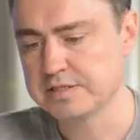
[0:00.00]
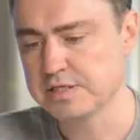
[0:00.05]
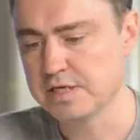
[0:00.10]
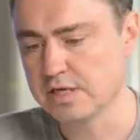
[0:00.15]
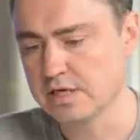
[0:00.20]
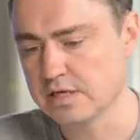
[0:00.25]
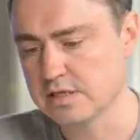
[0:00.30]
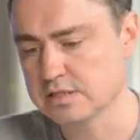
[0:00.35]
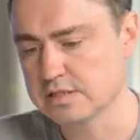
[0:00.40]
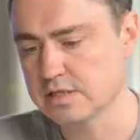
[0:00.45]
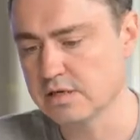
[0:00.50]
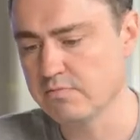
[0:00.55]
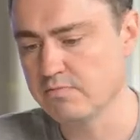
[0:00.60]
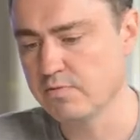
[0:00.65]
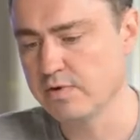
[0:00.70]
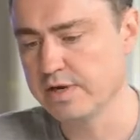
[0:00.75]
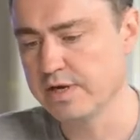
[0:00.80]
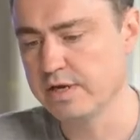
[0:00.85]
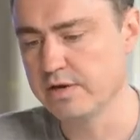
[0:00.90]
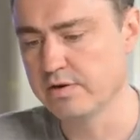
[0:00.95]
take a
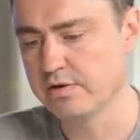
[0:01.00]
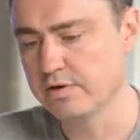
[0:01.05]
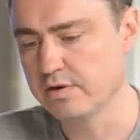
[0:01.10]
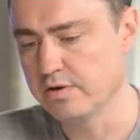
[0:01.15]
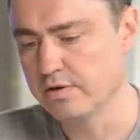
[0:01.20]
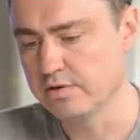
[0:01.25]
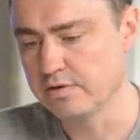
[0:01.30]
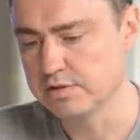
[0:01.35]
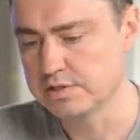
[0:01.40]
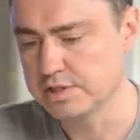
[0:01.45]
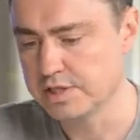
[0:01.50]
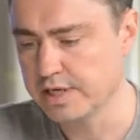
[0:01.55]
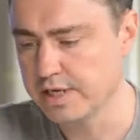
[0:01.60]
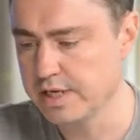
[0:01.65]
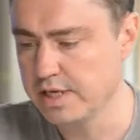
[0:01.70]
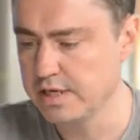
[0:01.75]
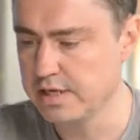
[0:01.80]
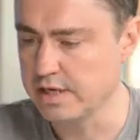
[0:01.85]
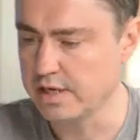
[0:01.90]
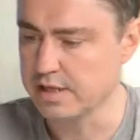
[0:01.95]
subway or, or
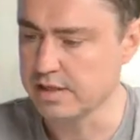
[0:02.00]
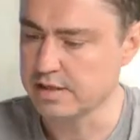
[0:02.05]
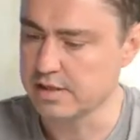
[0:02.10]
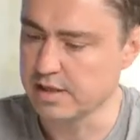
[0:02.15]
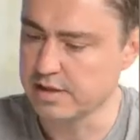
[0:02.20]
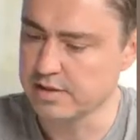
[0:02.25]
train and,